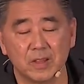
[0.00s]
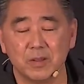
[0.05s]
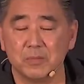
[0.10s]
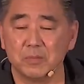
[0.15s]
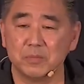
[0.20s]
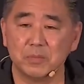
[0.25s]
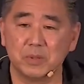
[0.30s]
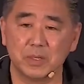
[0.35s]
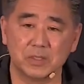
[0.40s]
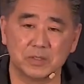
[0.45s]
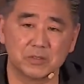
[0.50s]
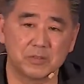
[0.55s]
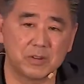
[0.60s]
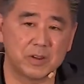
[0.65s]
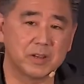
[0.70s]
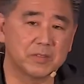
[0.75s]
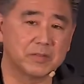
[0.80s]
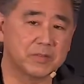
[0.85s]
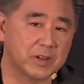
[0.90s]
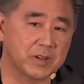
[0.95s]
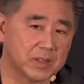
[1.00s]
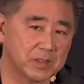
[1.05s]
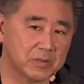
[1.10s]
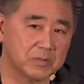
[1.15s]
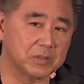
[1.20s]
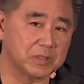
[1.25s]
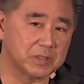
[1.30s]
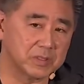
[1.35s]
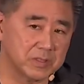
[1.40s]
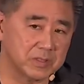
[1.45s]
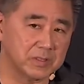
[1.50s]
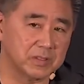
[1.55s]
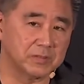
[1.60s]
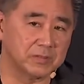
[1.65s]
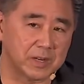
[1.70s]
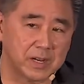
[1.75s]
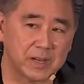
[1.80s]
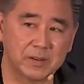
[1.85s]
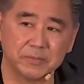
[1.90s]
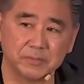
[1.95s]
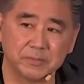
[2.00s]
But his grandfather was still around.